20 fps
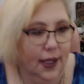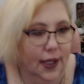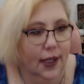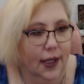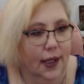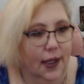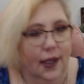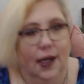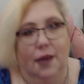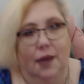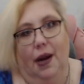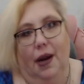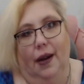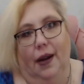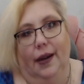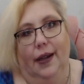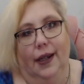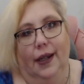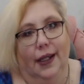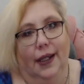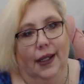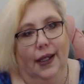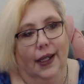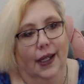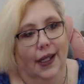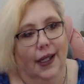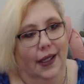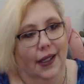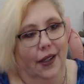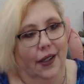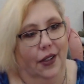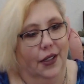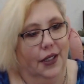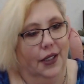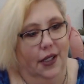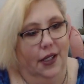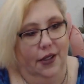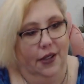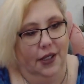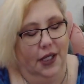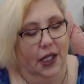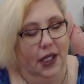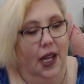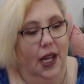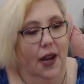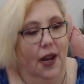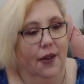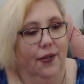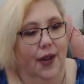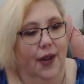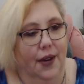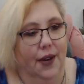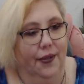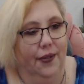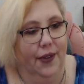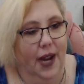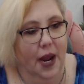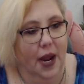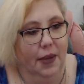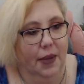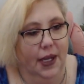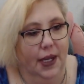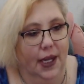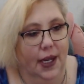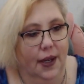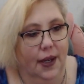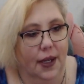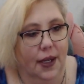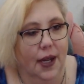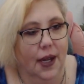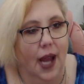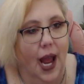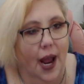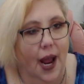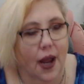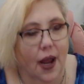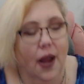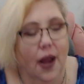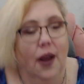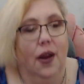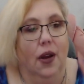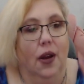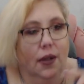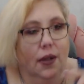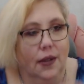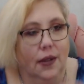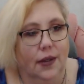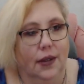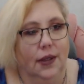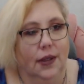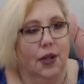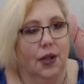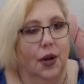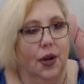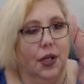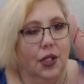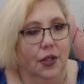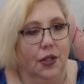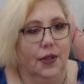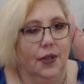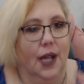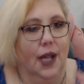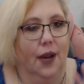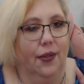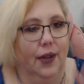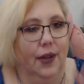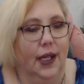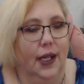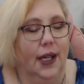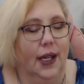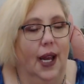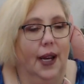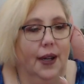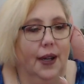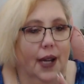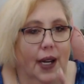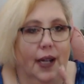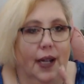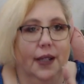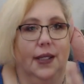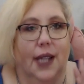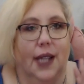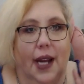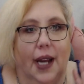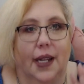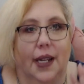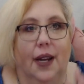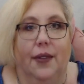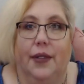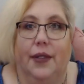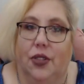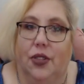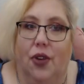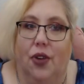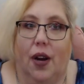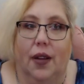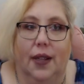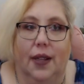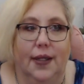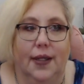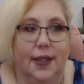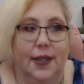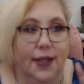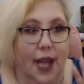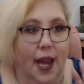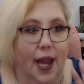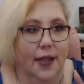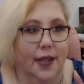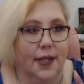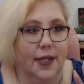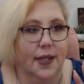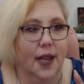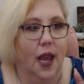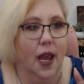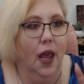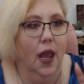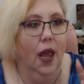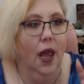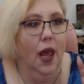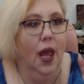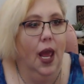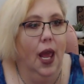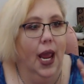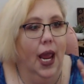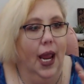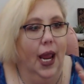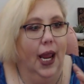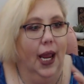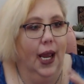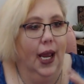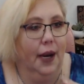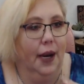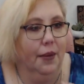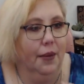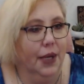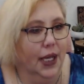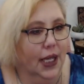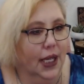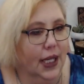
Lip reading: come on. There's a love and a family. You definitely, I definitely strongly sense. And I'm gonna